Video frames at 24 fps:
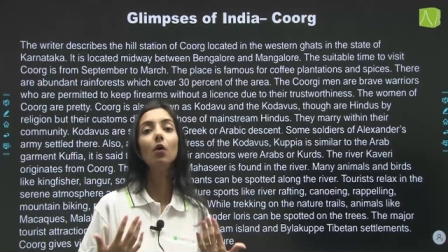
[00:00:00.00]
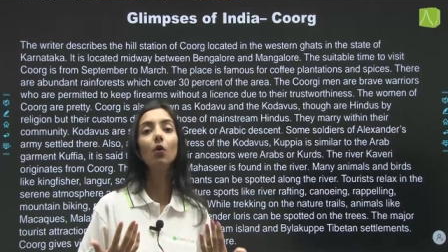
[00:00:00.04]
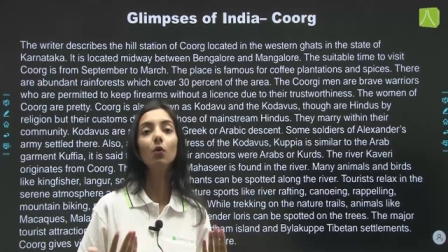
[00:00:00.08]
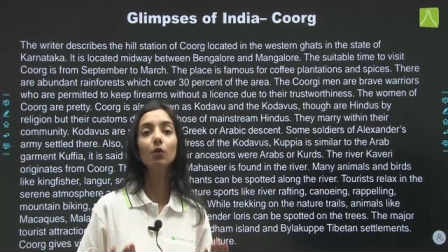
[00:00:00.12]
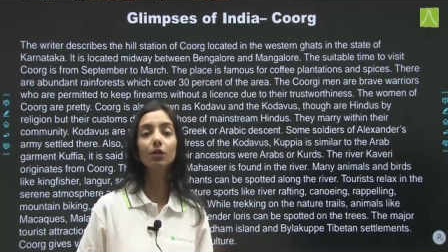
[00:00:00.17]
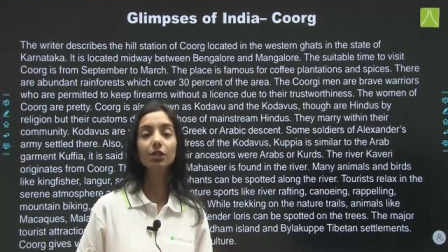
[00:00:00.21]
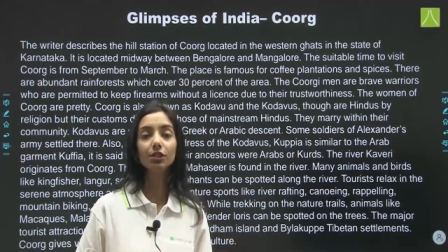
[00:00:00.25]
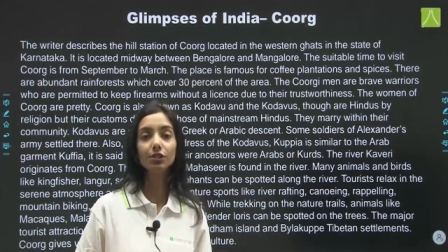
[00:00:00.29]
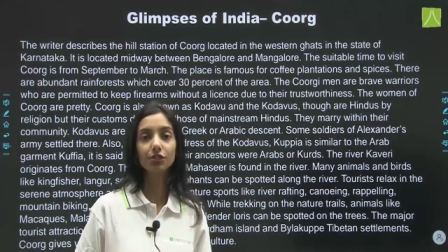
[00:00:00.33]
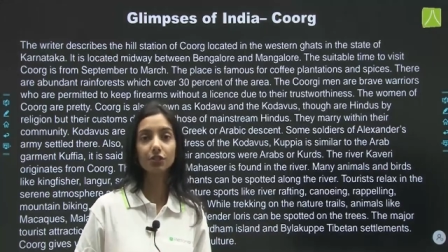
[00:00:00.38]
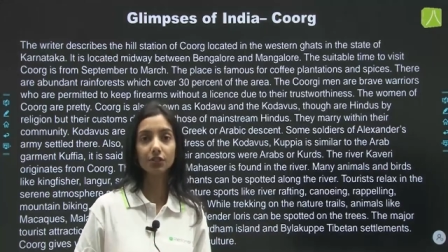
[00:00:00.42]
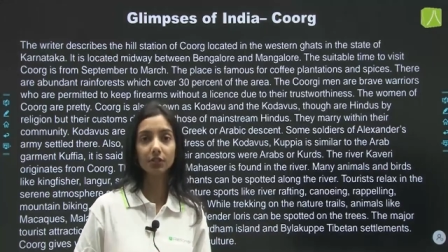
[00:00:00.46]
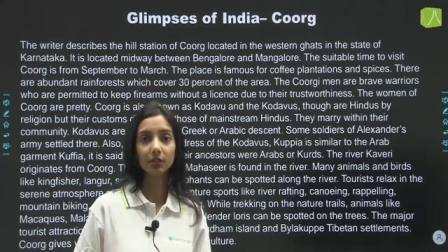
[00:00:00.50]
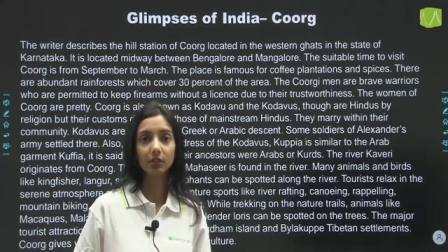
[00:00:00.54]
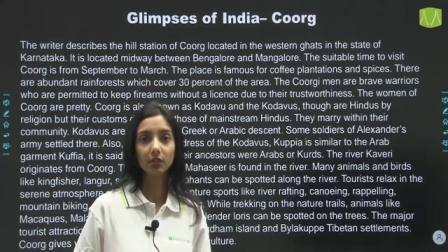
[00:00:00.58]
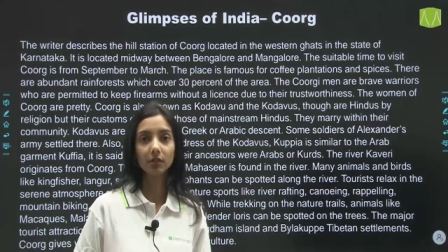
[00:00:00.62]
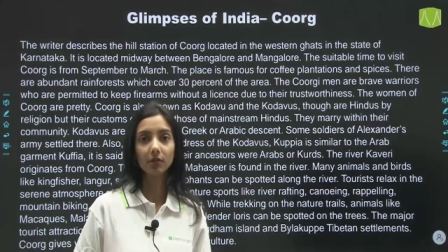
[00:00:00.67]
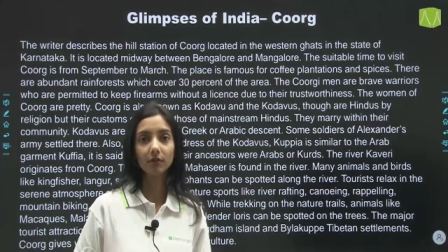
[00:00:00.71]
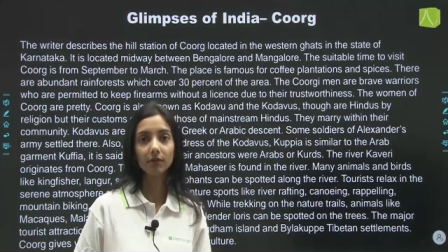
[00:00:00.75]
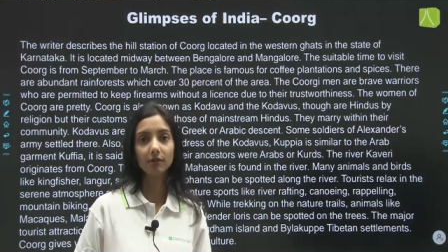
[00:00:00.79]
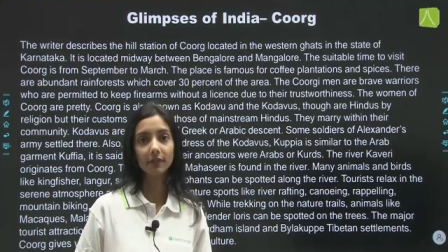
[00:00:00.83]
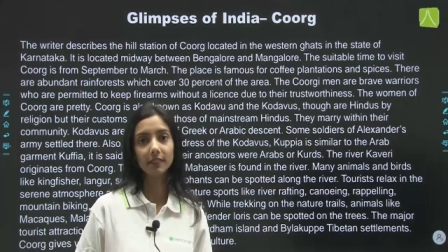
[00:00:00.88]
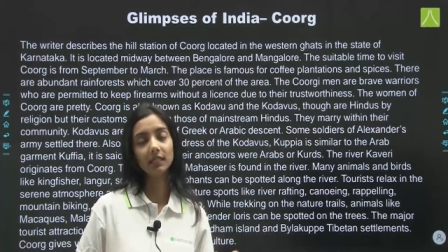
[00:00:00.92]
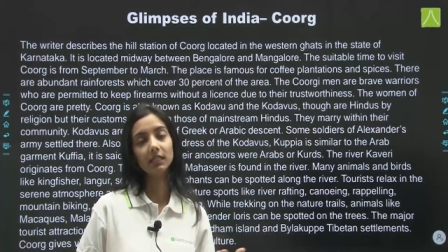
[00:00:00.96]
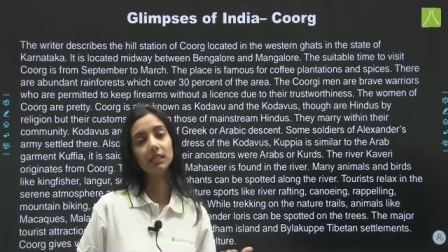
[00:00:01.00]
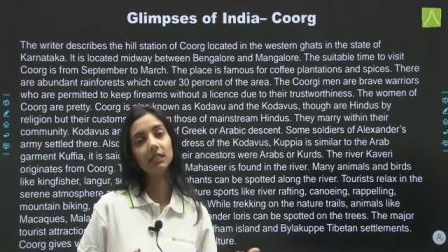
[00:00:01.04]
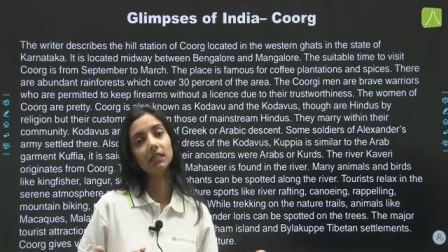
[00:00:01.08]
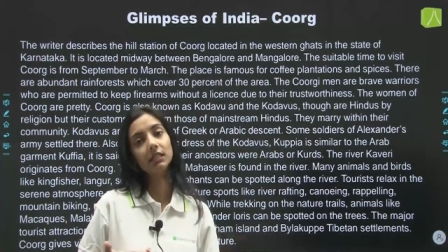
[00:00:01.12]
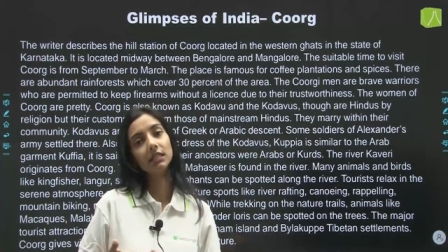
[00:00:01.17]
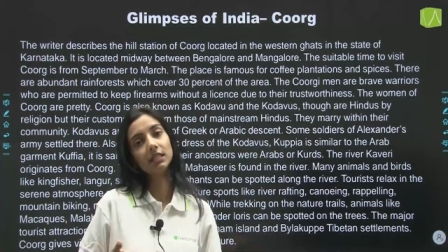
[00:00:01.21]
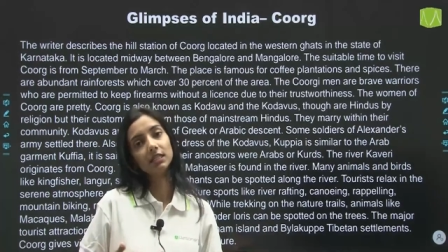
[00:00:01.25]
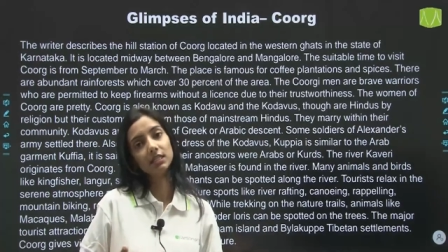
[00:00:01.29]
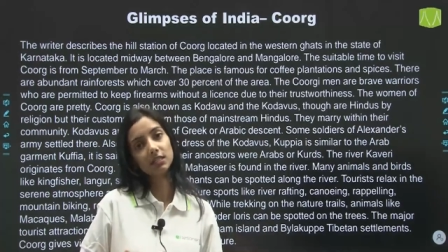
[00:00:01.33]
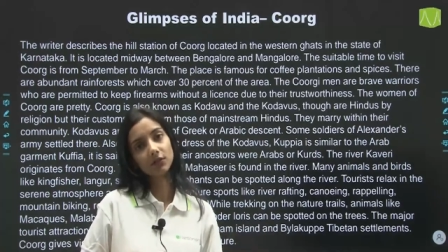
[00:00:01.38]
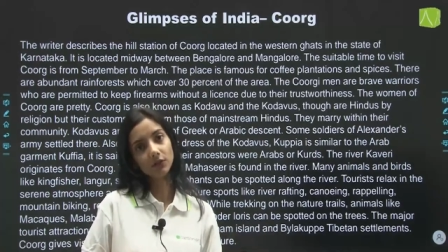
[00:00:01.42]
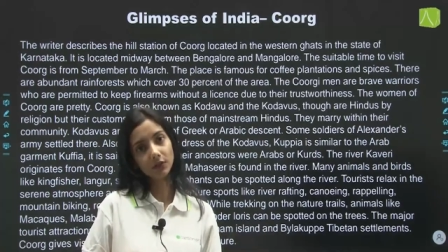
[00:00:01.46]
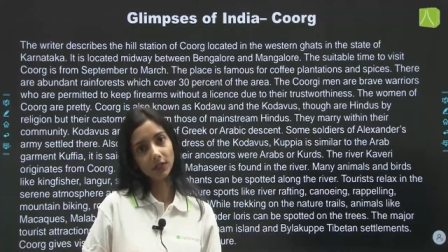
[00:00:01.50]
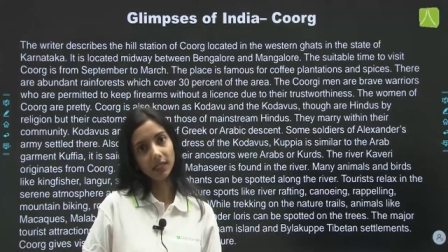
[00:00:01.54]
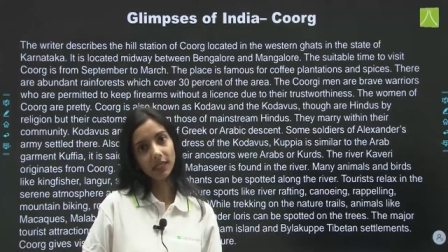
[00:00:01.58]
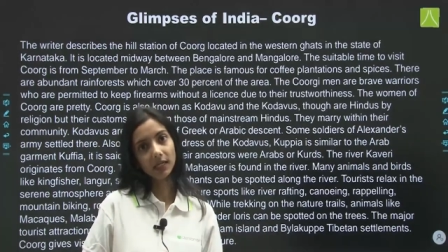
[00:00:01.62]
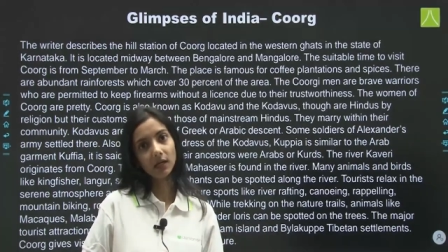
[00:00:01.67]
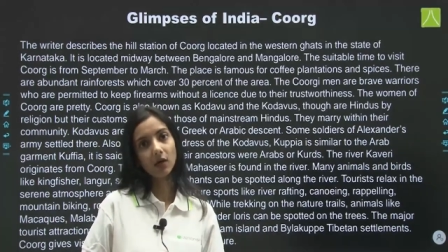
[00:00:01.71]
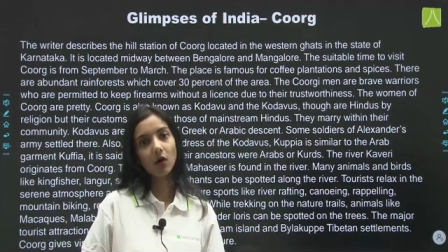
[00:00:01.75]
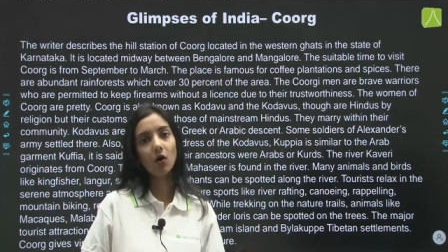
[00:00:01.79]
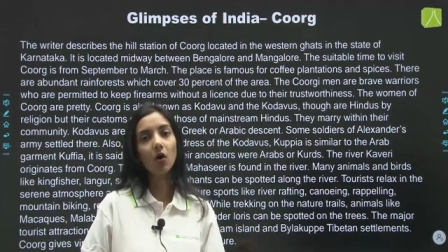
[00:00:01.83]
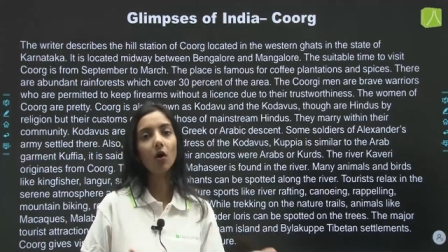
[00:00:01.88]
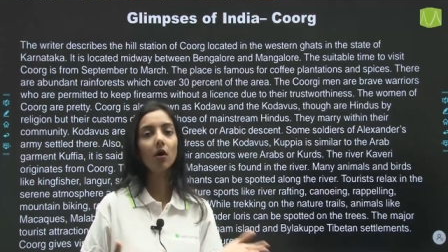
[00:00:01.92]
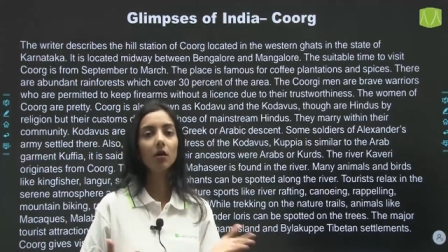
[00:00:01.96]
origin, whether it is
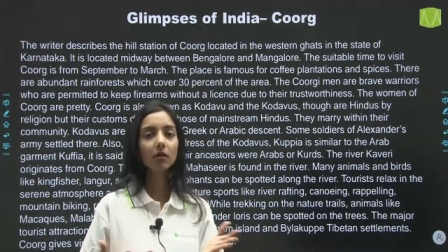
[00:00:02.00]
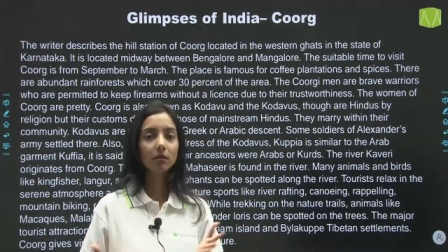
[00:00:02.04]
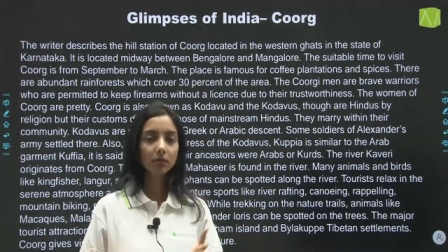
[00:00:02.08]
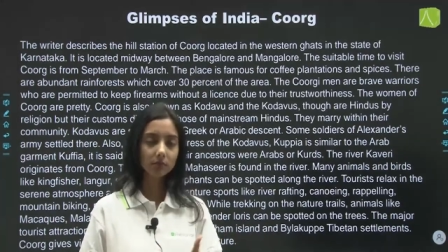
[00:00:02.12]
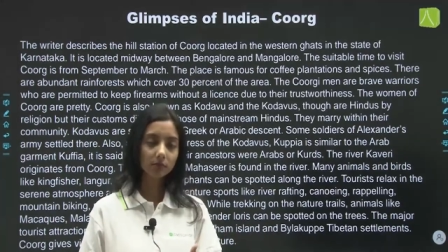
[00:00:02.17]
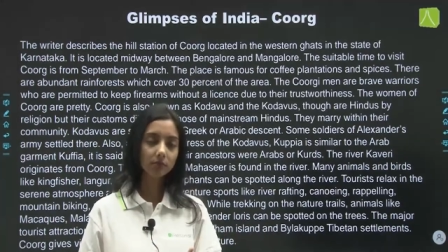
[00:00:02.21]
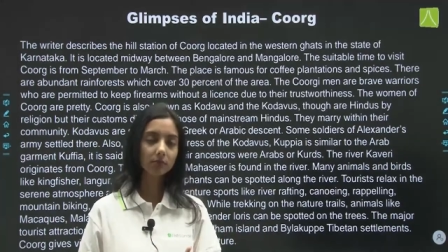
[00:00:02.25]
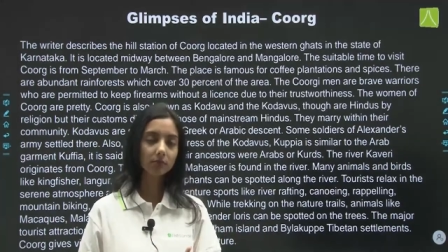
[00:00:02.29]
Greek or